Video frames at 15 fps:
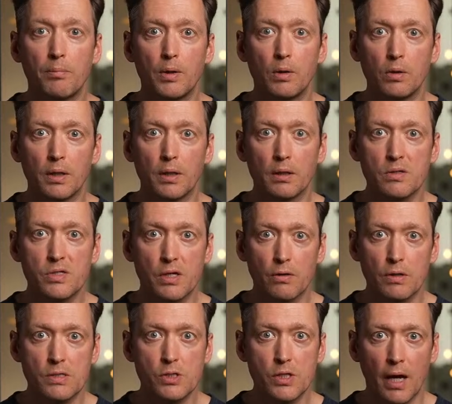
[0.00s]
Building
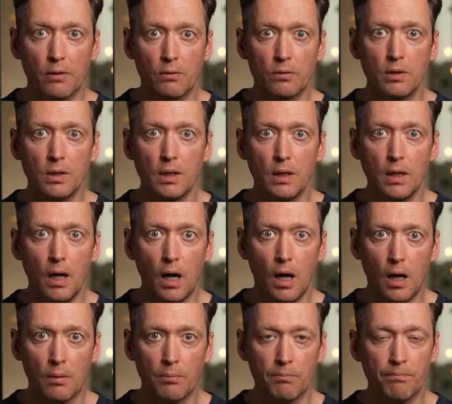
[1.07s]
series channel
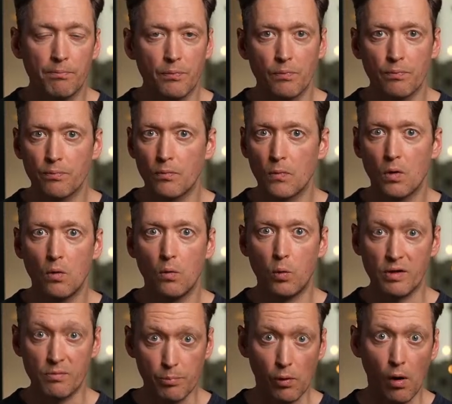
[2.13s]

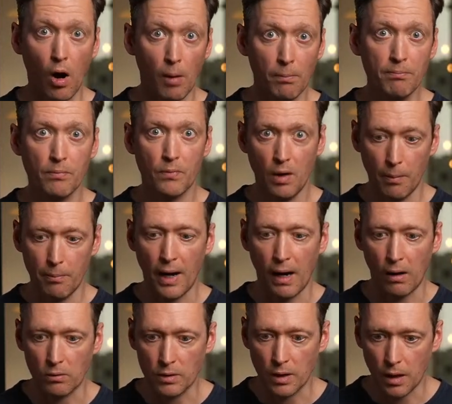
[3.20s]
with Brahm
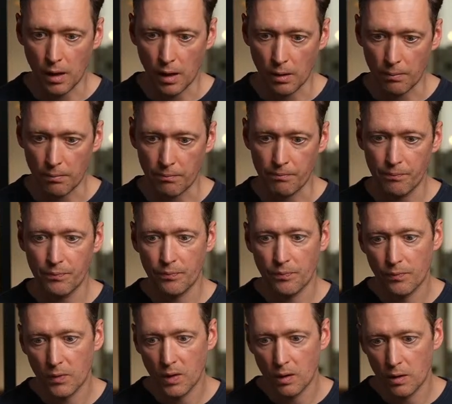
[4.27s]
about
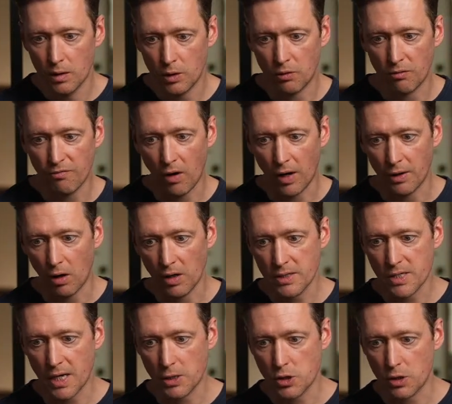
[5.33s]
Unified
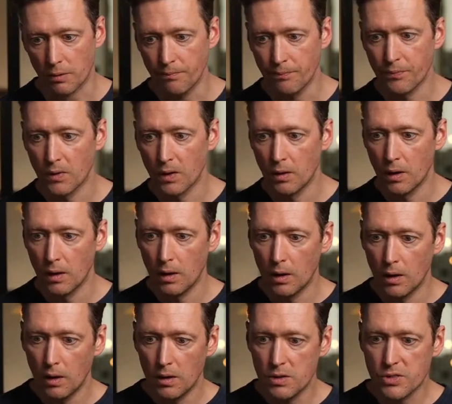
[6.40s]
Architecture.
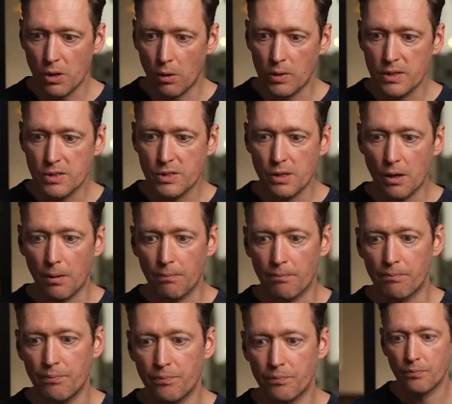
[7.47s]
So it's kind